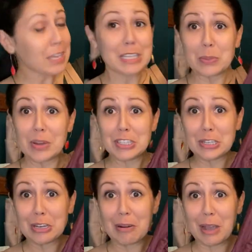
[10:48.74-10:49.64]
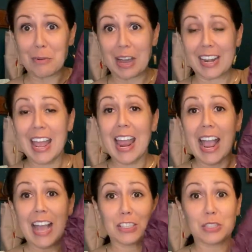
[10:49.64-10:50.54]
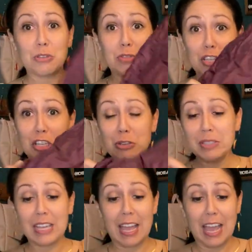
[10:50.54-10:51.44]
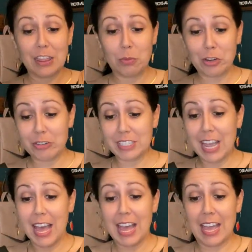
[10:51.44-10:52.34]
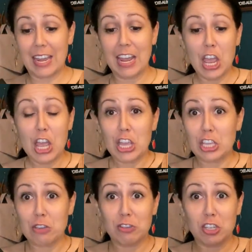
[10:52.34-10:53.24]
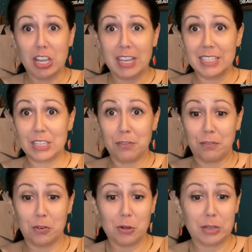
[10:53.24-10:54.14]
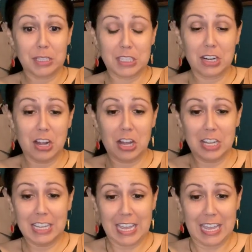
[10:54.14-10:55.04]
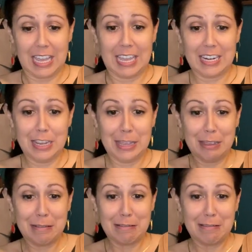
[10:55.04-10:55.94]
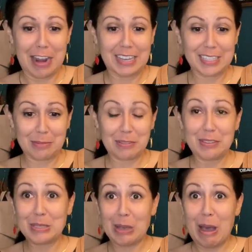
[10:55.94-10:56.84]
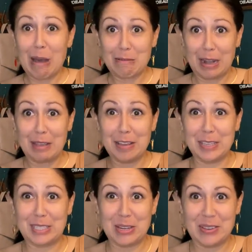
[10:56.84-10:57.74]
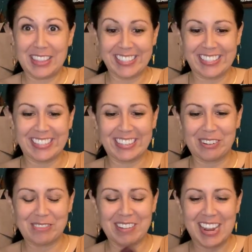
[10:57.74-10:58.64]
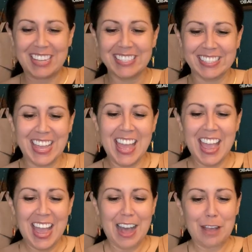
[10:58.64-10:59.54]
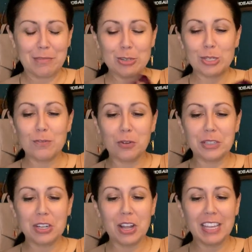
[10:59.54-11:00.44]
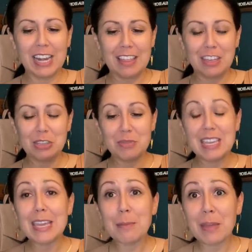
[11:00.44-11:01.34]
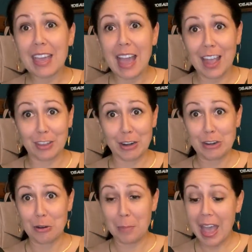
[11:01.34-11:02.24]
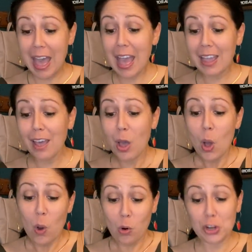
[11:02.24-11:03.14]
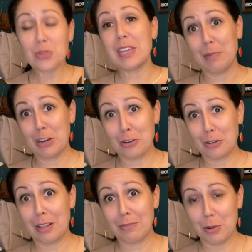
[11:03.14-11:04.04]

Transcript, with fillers: This one is a donut one. And so you can use it. And then when you're done, you just folds it all in, right? Some of you saw when I was doing this as a little race. Um, you just fold it all in and then you keep it either in your bag or you keep it in your glove